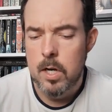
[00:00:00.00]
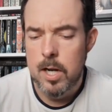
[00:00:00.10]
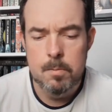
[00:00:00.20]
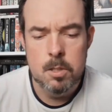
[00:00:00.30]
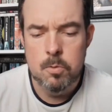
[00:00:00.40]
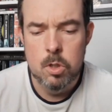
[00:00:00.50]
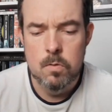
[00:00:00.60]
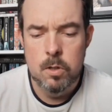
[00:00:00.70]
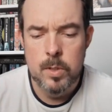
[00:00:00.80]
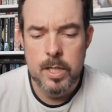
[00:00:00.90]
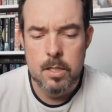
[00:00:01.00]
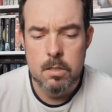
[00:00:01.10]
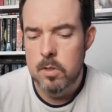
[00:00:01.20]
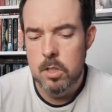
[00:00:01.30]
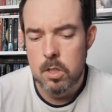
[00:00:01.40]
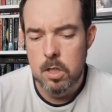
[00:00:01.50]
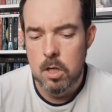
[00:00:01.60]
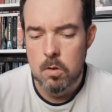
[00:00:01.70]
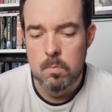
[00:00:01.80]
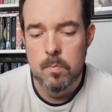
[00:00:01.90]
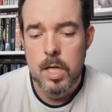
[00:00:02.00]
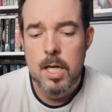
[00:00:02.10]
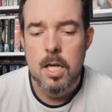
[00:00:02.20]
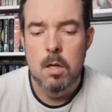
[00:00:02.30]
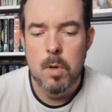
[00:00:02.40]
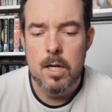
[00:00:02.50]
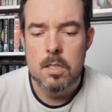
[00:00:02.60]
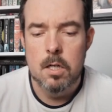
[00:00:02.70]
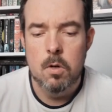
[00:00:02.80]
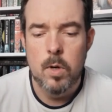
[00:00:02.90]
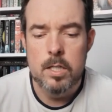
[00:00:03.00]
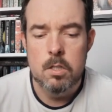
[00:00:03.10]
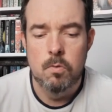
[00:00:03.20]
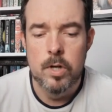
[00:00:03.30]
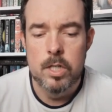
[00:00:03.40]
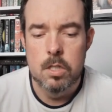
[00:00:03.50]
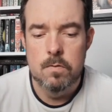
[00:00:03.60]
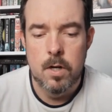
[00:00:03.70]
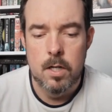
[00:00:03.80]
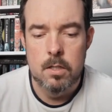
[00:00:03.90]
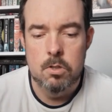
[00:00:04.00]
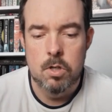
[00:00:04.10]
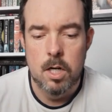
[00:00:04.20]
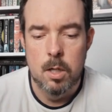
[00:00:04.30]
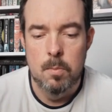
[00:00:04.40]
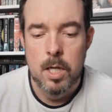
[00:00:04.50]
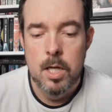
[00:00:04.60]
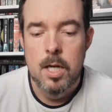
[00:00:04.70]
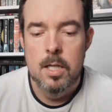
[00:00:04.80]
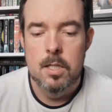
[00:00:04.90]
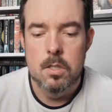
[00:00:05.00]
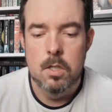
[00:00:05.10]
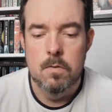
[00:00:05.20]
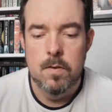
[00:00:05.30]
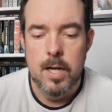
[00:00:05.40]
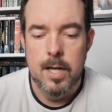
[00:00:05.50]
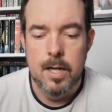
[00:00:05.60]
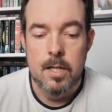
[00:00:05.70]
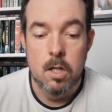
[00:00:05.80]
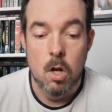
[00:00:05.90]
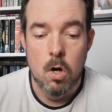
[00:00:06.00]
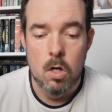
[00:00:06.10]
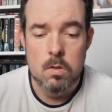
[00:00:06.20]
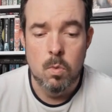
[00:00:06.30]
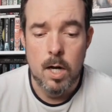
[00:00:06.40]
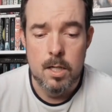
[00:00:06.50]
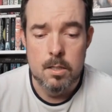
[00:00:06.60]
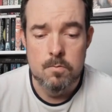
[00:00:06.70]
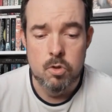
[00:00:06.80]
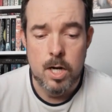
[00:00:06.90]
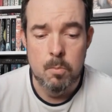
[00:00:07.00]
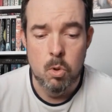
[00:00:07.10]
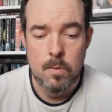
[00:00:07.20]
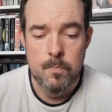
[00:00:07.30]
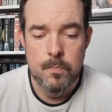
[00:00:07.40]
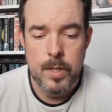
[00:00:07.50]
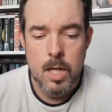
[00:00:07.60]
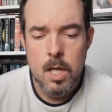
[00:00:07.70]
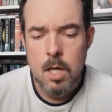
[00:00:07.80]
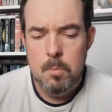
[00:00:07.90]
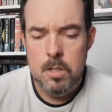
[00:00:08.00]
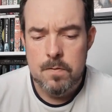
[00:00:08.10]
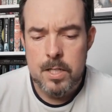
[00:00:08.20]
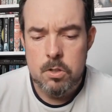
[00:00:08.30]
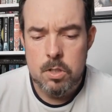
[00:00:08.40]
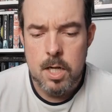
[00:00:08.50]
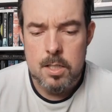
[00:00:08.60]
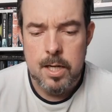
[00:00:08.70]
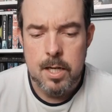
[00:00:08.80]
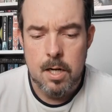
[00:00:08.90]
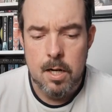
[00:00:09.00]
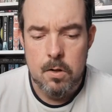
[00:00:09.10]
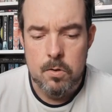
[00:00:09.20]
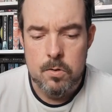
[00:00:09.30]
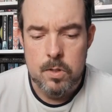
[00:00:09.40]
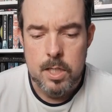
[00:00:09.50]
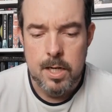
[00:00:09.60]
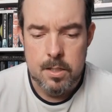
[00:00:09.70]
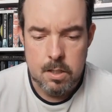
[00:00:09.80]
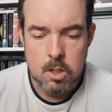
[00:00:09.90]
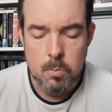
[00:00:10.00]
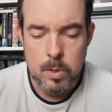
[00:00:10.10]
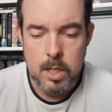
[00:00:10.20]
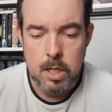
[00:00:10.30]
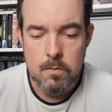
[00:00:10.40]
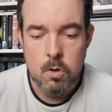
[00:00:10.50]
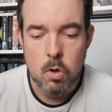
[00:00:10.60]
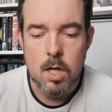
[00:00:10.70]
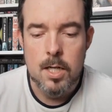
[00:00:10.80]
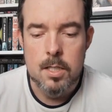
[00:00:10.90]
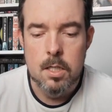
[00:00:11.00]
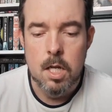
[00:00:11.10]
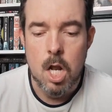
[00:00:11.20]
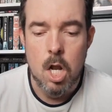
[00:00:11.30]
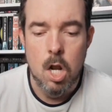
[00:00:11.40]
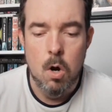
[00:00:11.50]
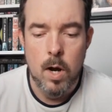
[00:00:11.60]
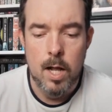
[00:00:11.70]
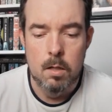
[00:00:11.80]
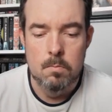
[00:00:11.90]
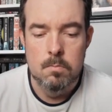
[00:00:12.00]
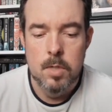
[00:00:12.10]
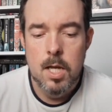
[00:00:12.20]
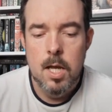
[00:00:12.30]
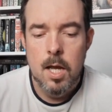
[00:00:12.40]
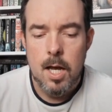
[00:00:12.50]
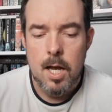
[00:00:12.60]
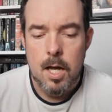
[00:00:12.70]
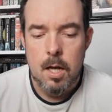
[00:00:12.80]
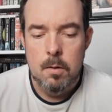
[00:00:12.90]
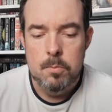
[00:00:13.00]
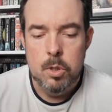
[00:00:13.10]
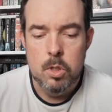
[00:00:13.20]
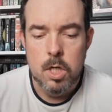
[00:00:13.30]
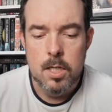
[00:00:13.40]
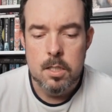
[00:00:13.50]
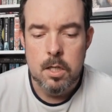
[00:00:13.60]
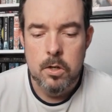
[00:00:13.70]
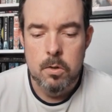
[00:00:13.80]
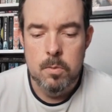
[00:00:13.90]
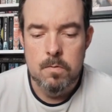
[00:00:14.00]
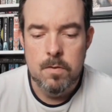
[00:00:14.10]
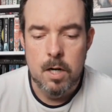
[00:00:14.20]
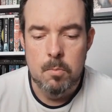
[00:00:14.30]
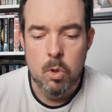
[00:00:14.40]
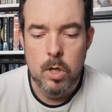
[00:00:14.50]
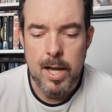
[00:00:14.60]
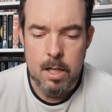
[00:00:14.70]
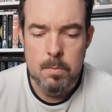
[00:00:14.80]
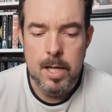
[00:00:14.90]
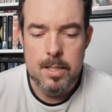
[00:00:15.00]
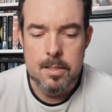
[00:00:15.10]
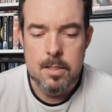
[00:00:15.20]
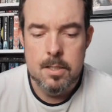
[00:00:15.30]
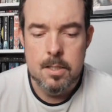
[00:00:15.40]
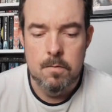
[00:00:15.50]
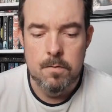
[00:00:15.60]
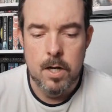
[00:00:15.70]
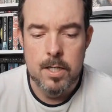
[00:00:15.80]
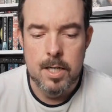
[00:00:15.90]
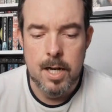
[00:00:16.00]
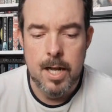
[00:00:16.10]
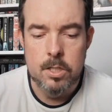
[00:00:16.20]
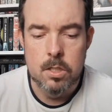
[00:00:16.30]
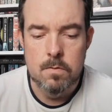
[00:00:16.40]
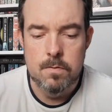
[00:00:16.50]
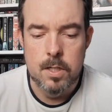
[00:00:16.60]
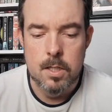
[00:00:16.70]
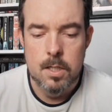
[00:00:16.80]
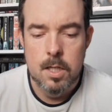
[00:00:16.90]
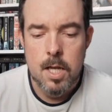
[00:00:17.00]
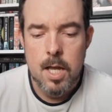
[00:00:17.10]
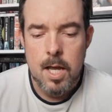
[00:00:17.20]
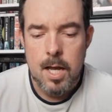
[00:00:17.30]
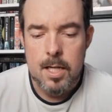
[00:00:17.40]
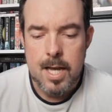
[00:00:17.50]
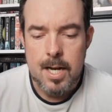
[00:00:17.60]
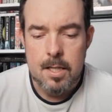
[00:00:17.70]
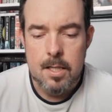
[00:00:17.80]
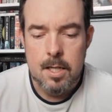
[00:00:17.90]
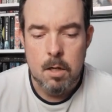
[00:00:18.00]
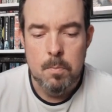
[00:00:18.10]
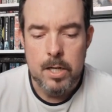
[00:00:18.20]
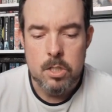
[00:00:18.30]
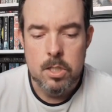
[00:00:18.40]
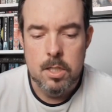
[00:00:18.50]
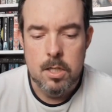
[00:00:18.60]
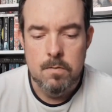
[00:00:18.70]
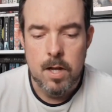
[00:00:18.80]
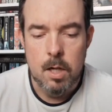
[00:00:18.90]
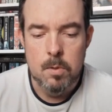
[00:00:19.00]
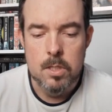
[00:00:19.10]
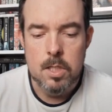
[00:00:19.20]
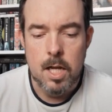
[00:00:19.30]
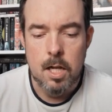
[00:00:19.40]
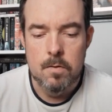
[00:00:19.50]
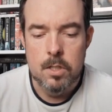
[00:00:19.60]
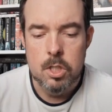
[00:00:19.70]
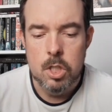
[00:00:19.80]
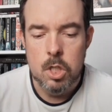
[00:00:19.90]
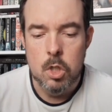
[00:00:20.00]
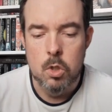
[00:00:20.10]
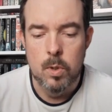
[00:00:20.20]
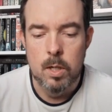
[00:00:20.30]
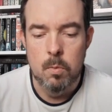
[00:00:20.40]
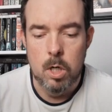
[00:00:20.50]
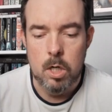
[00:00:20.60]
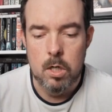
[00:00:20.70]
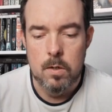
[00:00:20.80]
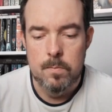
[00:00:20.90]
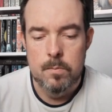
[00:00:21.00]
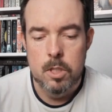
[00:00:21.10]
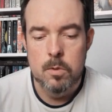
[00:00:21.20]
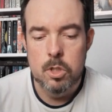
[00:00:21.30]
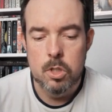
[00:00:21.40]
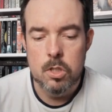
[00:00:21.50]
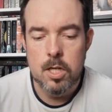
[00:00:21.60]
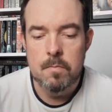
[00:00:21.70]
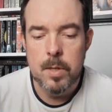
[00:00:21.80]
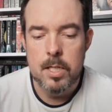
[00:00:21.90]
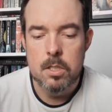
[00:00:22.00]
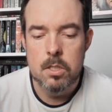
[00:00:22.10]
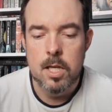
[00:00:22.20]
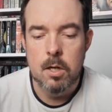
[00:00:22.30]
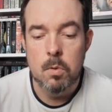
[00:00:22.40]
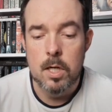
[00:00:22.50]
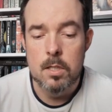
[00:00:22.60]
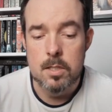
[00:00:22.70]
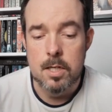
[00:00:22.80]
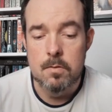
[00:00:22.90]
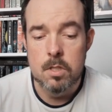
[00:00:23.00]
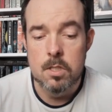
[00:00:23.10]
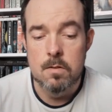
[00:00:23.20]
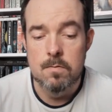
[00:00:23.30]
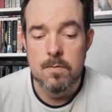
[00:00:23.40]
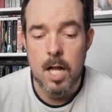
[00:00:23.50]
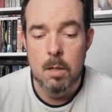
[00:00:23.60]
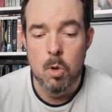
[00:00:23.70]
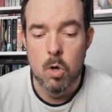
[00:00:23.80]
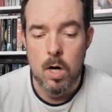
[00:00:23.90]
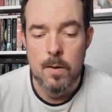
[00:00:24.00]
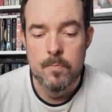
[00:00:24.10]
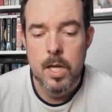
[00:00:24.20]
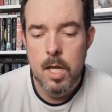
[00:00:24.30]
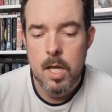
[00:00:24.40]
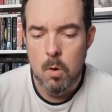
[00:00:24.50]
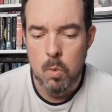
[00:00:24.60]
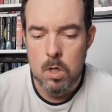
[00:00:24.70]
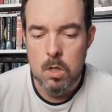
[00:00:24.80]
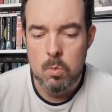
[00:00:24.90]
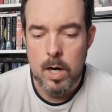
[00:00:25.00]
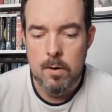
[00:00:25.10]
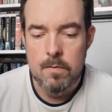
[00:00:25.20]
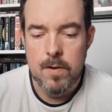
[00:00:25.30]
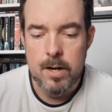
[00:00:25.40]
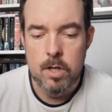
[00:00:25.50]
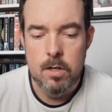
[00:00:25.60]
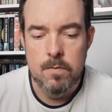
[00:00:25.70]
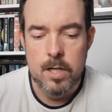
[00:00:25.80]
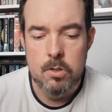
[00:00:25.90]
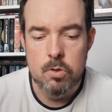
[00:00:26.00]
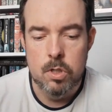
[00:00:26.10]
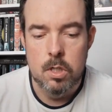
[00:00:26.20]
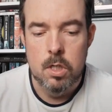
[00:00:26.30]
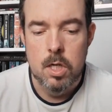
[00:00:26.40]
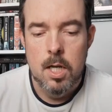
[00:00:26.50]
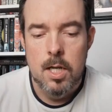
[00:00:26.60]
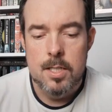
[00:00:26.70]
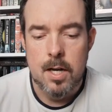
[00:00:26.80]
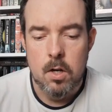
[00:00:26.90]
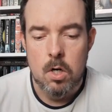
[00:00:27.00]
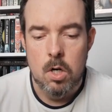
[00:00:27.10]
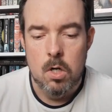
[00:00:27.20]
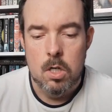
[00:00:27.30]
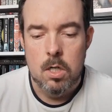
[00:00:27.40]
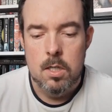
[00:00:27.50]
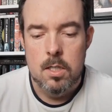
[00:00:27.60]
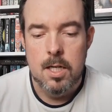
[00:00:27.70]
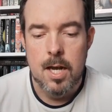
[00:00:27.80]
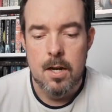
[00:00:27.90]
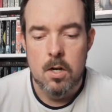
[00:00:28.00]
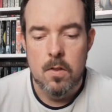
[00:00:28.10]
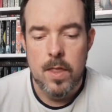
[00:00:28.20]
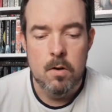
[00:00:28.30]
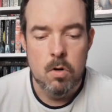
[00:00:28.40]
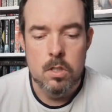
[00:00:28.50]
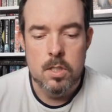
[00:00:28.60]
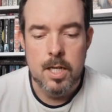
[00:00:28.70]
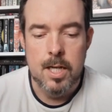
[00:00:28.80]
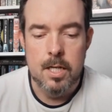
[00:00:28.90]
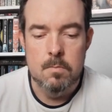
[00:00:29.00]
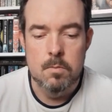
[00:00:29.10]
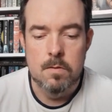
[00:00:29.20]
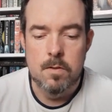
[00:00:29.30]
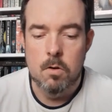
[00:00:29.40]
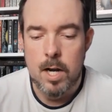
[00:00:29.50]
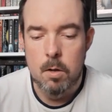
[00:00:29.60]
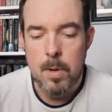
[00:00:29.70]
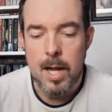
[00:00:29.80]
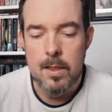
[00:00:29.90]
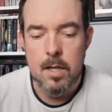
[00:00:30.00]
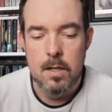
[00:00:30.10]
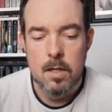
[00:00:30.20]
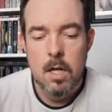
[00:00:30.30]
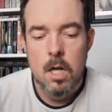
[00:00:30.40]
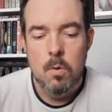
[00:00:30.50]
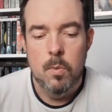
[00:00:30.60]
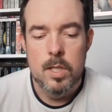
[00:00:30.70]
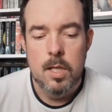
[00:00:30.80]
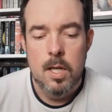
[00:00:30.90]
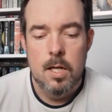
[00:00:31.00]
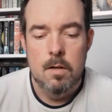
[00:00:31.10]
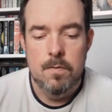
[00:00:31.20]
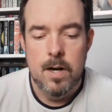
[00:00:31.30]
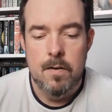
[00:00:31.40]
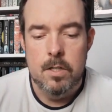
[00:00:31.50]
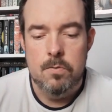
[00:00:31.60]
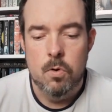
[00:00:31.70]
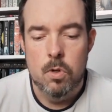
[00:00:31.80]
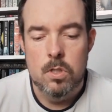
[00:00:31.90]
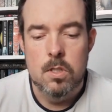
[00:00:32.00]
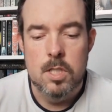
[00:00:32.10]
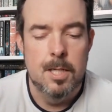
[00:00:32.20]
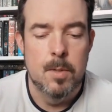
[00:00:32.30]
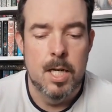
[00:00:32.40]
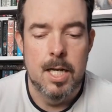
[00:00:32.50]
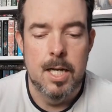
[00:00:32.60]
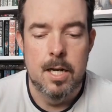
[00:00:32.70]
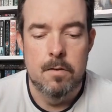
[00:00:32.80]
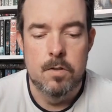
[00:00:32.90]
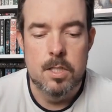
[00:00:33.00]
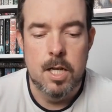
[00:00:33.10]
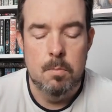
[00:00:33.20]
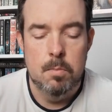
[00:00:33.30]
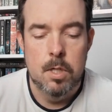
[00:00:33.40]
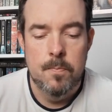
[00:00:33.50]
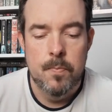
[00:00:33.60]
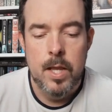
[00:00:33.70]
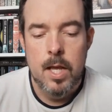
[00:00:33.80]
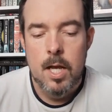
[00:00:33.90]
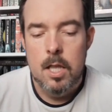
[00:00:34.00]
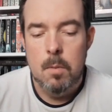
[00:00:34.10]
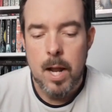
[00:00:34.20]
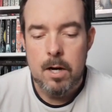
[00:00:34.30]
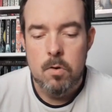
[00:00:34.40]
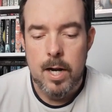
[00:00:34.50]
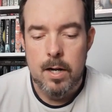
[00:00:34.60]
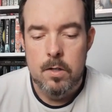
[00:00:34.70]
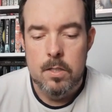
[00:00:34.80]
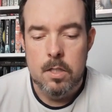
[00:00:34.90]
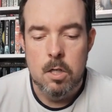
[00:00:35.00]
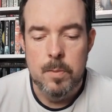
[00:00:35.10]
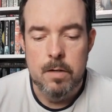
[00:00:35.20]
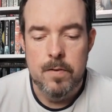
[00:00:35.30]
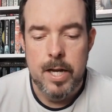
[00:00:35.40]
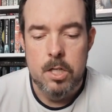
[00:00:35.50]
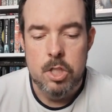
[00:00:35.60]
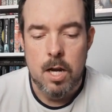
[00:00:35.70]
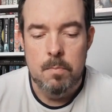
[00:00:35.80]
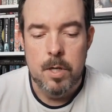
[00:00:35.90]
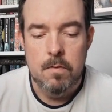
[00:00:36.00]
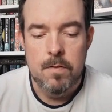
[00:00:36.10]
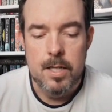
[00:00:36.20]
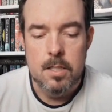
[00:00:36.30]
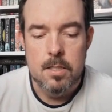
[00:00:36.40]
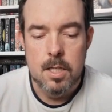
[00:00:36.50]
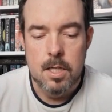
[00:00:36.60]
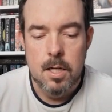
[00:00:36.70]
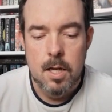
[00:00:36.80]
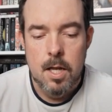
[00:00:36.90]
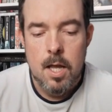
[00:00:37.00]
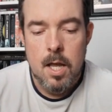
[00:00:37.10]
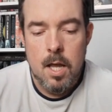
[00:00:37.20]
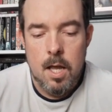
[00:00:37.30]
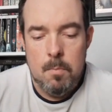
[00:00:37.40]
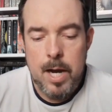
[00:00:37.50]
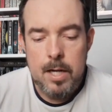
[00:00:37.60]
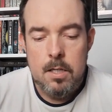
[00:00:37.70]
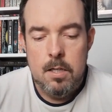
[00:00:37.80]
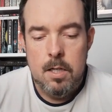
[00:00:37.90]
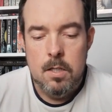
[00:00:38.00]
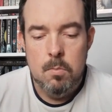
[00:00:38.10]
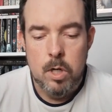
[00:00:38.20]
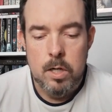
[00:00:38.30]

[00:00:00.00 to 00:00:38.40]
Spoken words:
Unable to prove who he is or return home, he embarks on a quest to reach his father's tribe, the Sunderfang, in the lawless wilds of Dreadmoor. But his venture is not taken alone. He earns the company of Cortland Lowhelm, a pugilistic human farm boy hell-bent on finding a legend to fill, and Deneth, a compassionate if helpless elvish goodwill worker. To ensure safe passage, they acquire the services of Val Mora, a world-weary veteran adventurer down on her luck. Together, they cross the kingdoms of the Crown Pantheon with nefarious forces seemingly at every step. The Black Crown is a coming-of-age epic fantasy packed to the